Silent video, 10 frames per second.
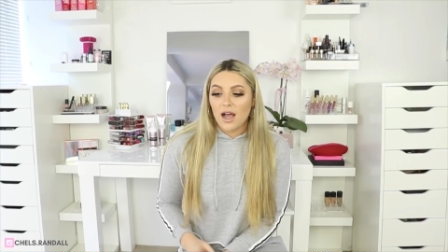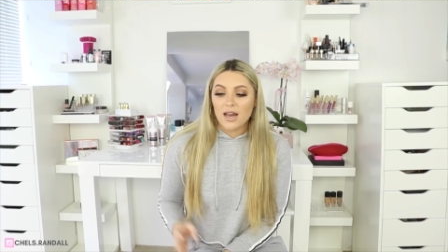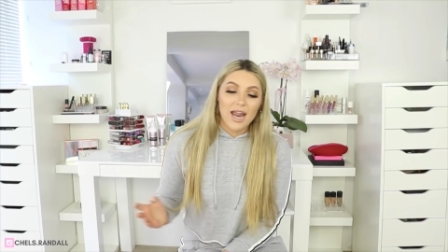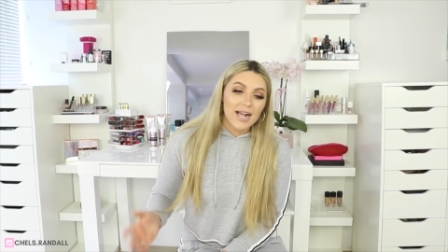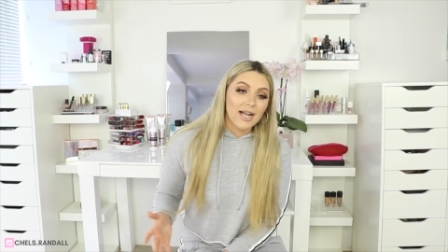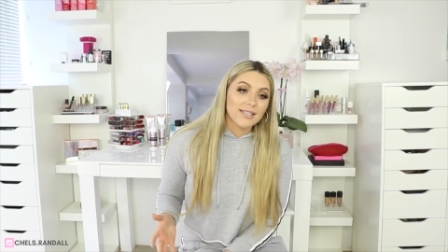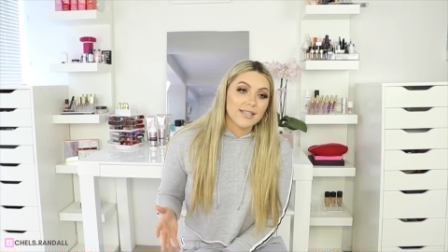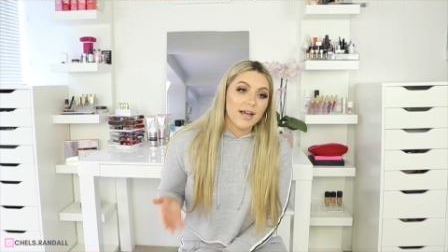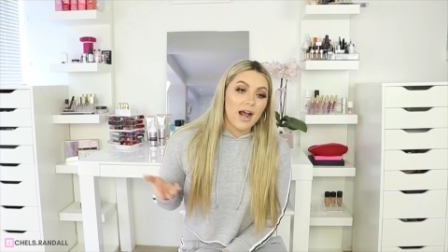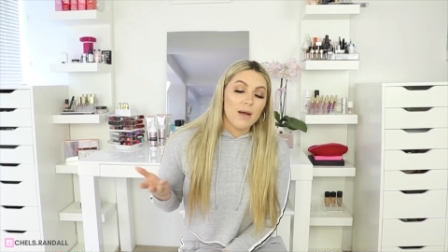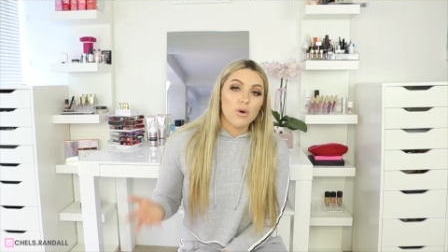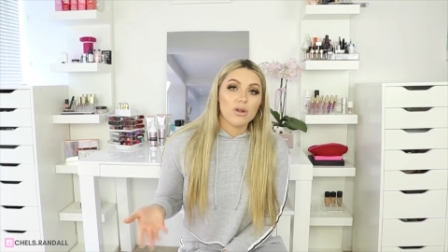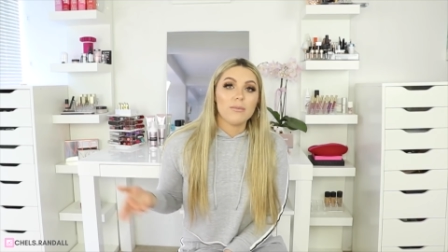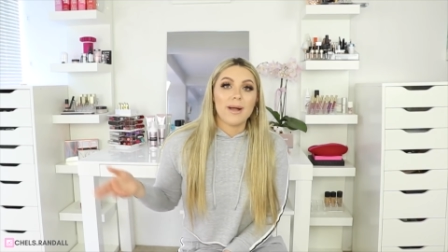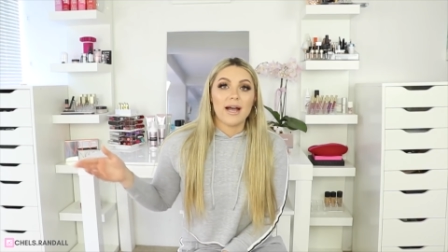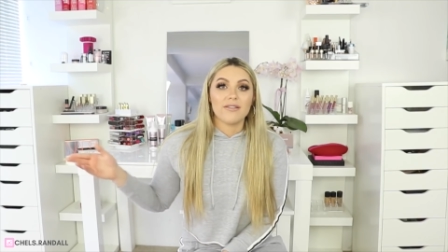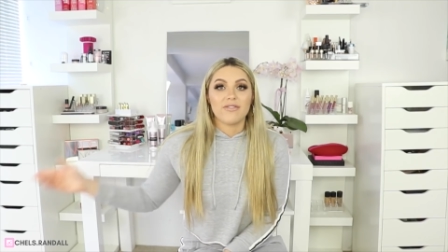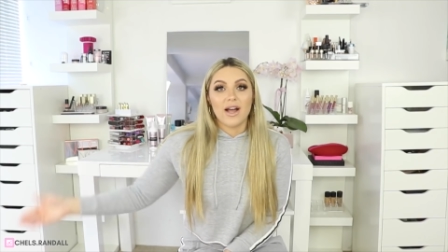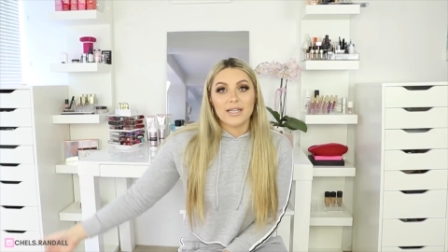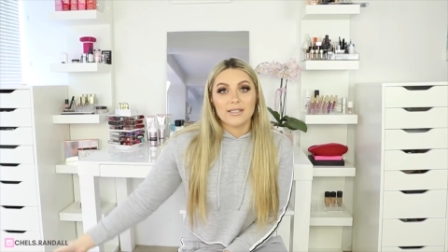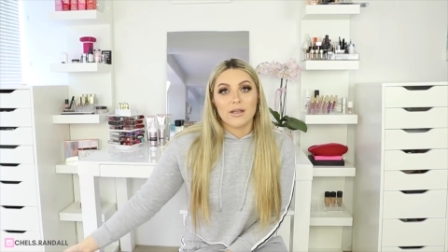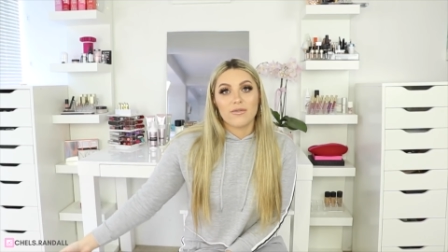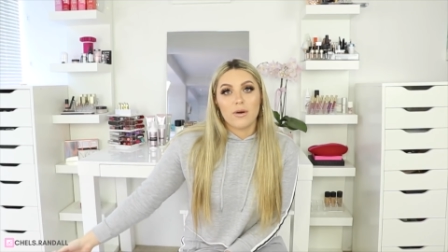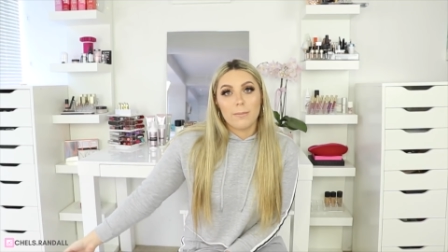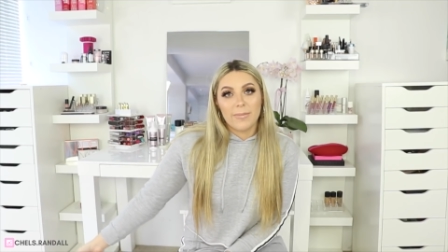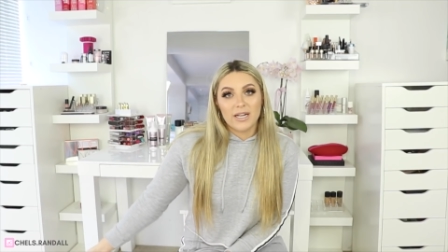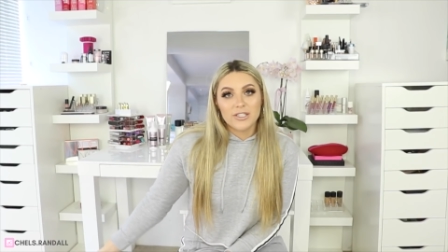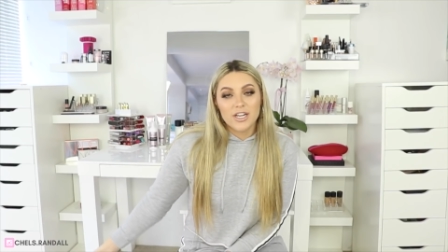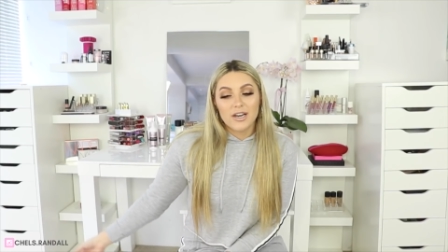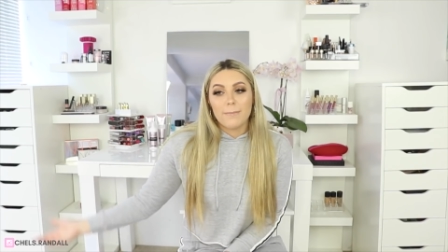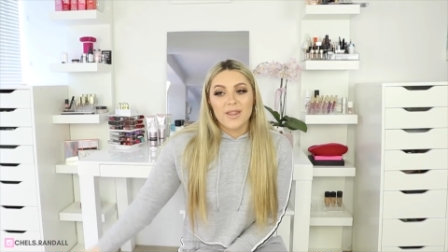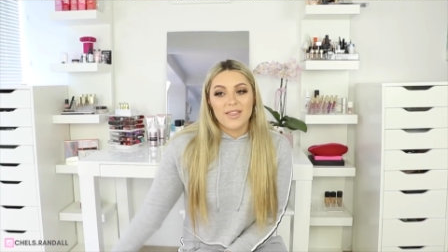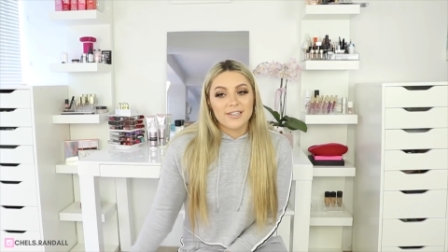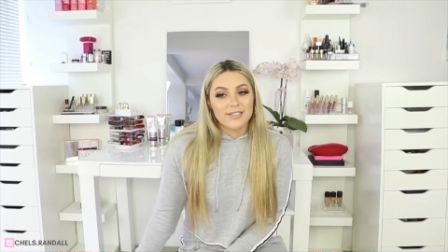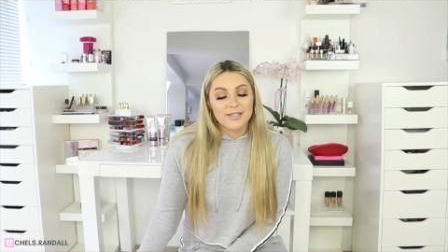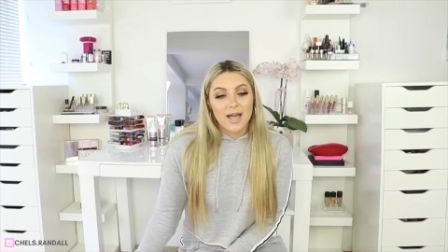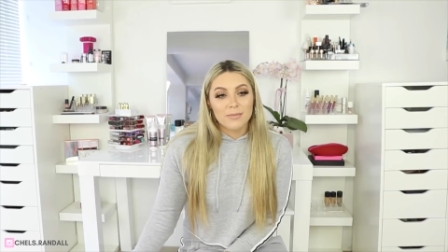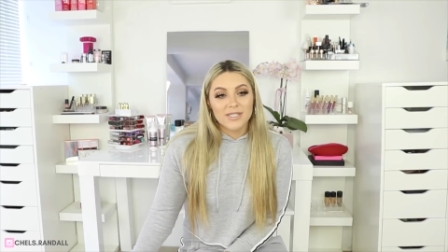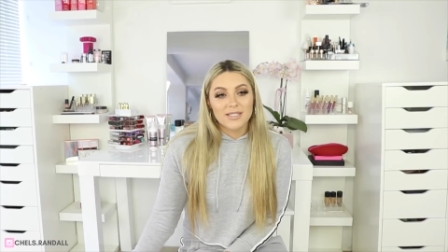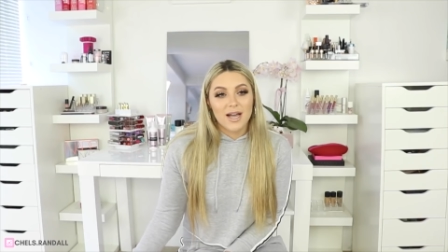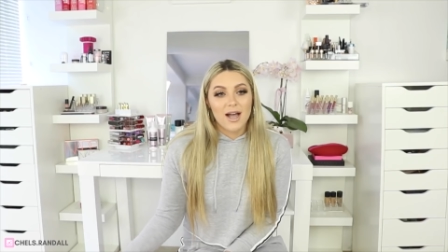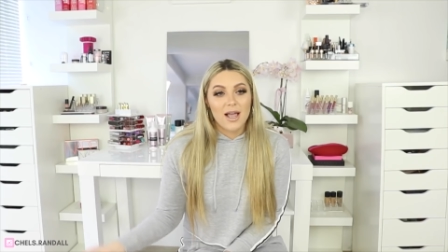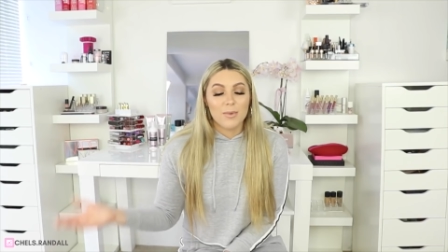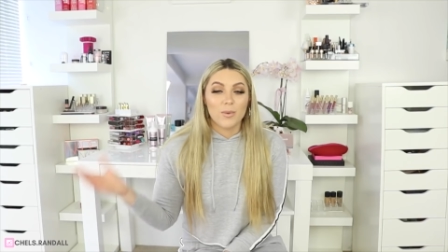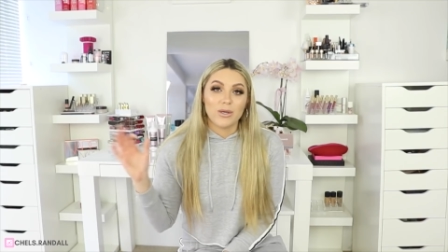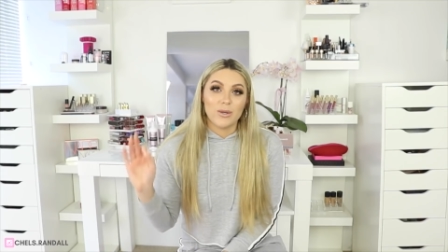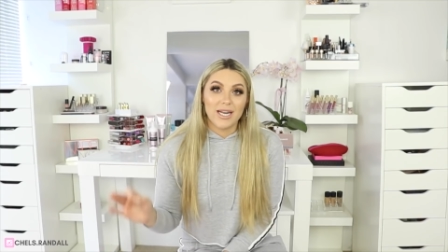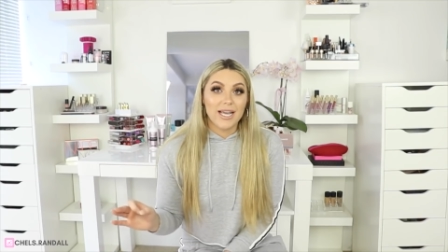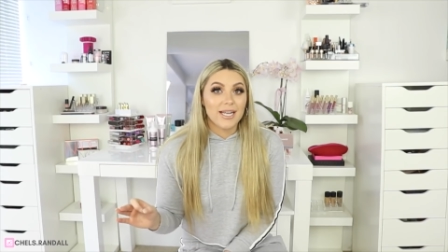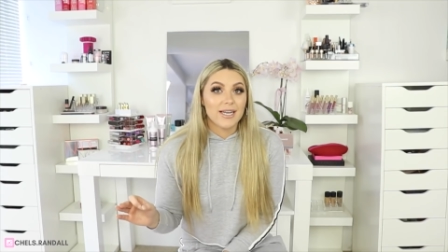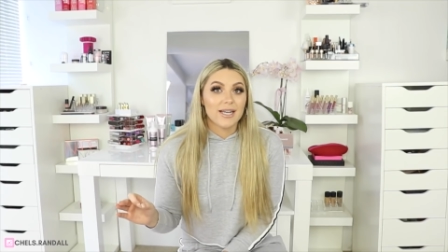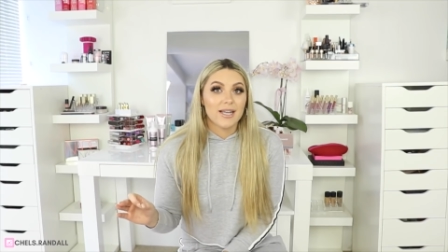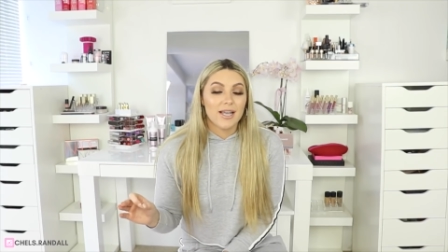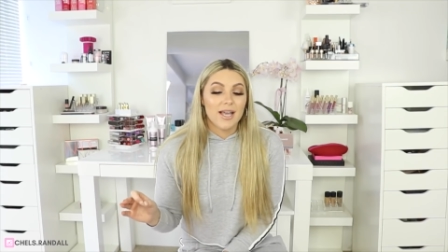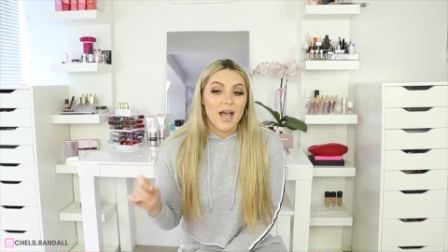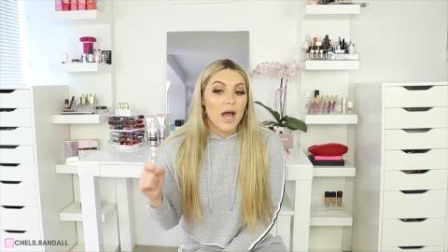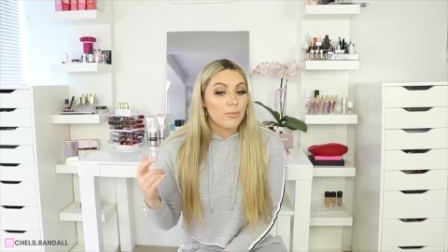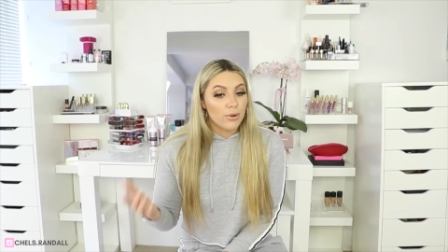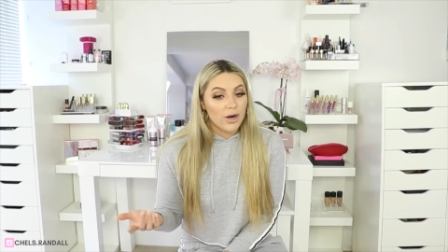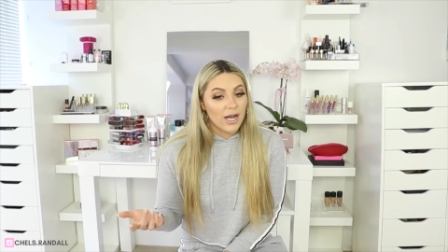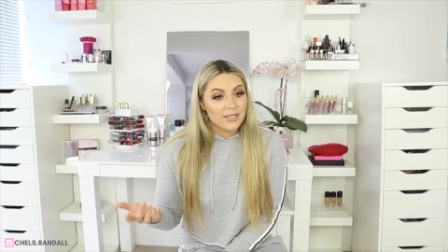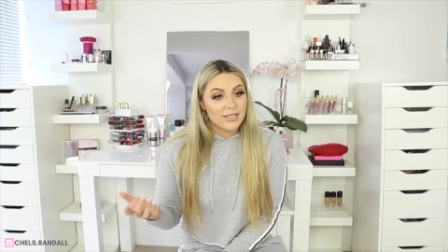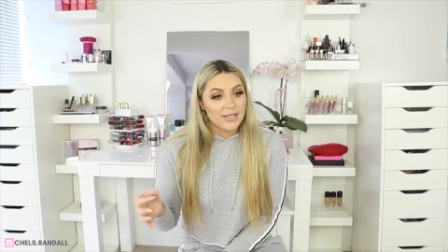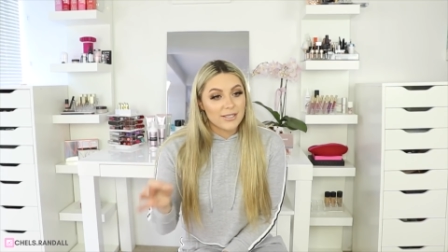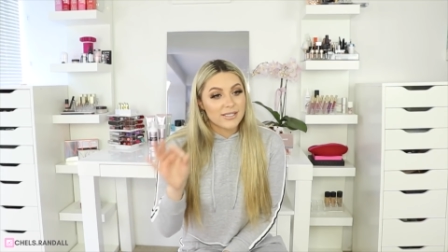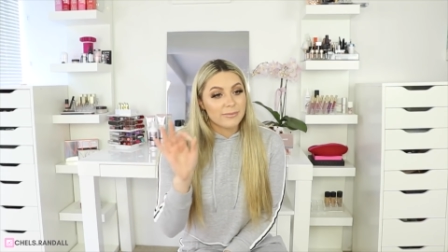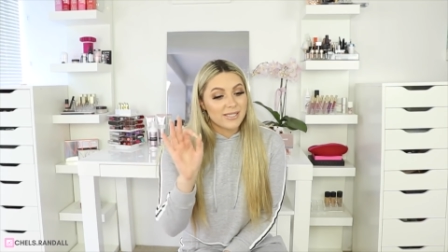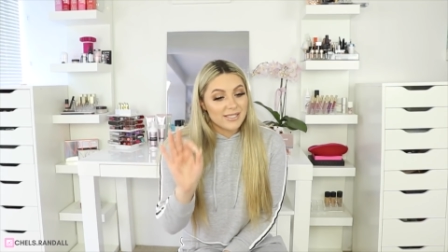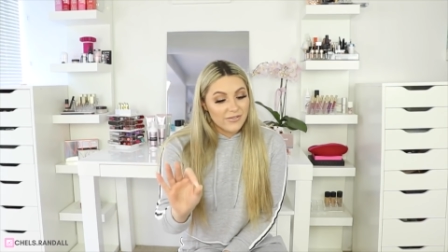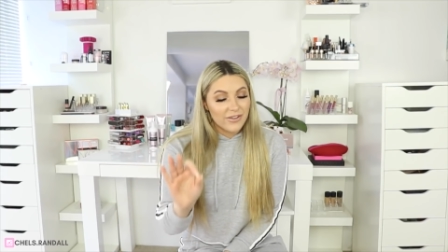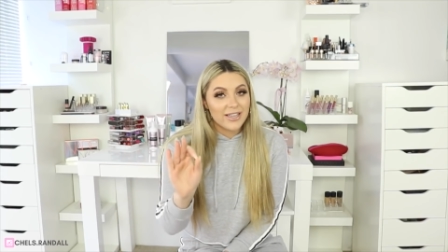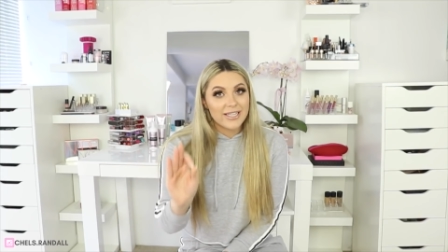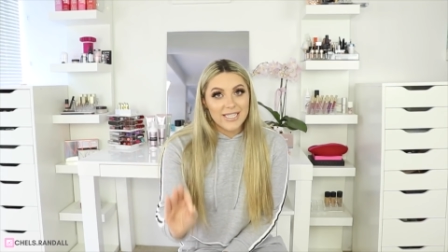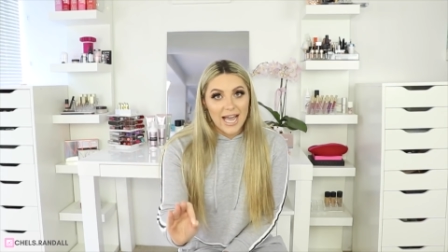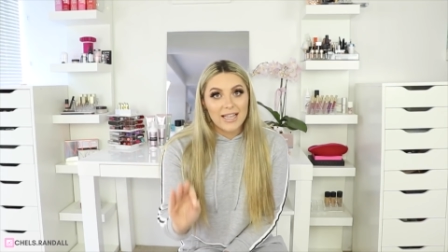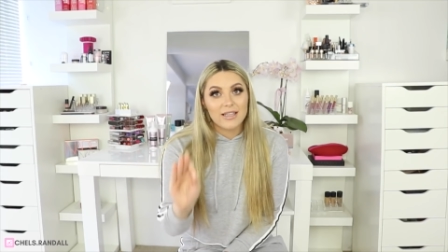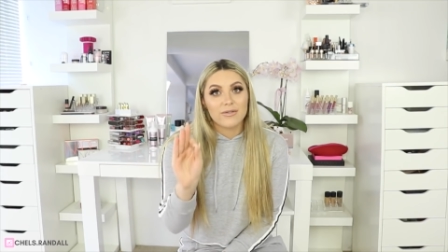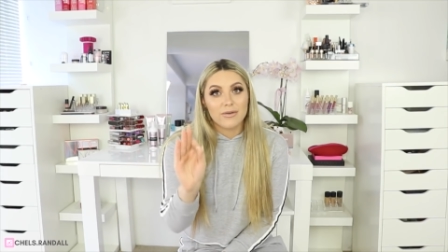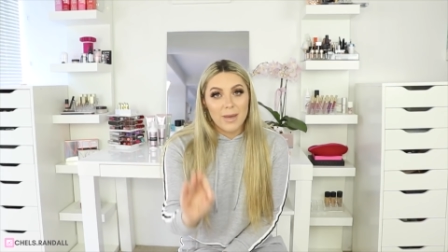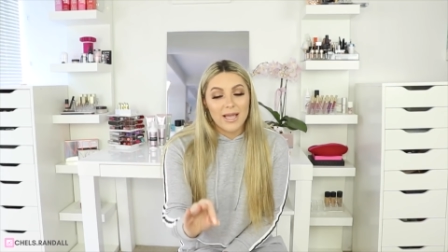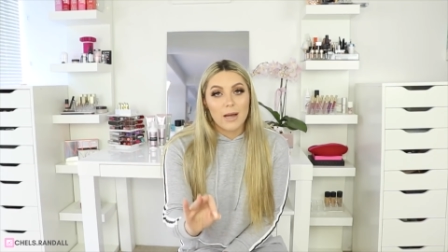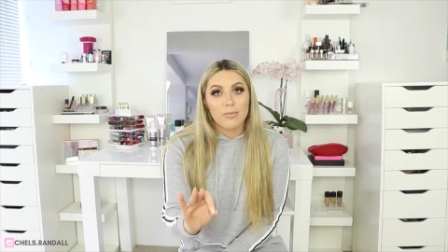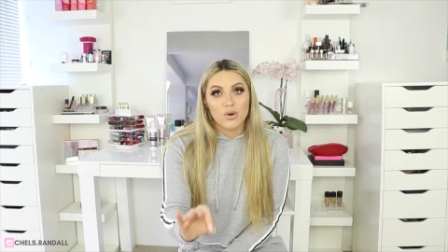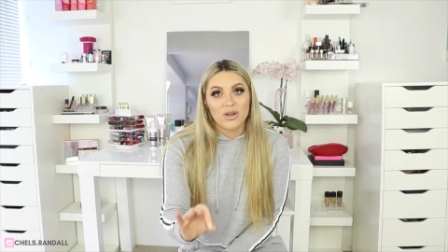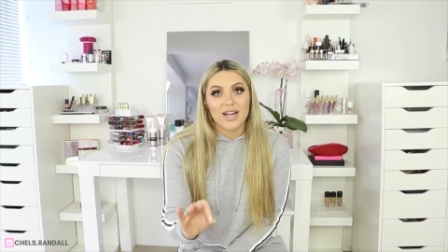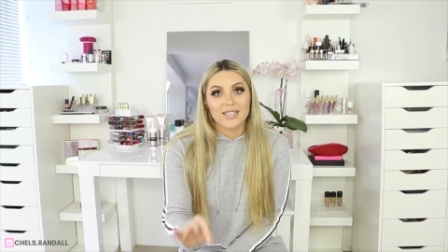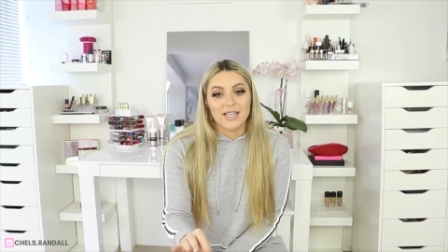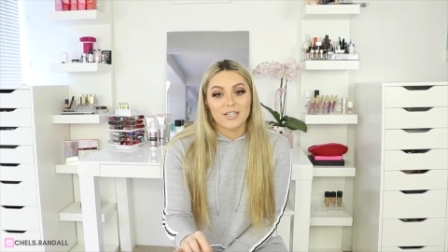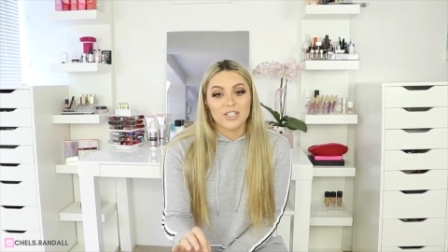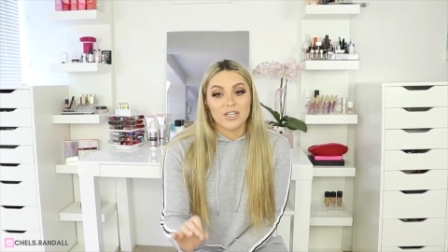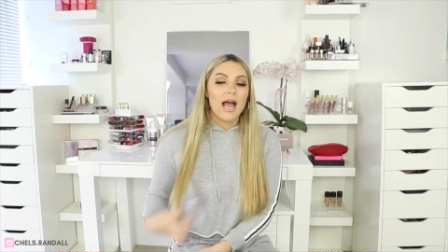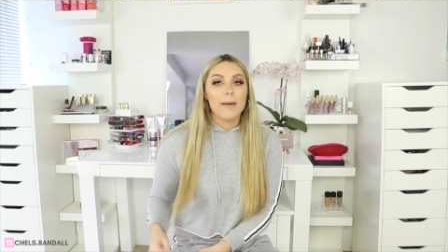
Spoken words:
like I said, I'm all about finding something for a budget, but there just comes a time where you need a product that is specifically tailored for makeup organization.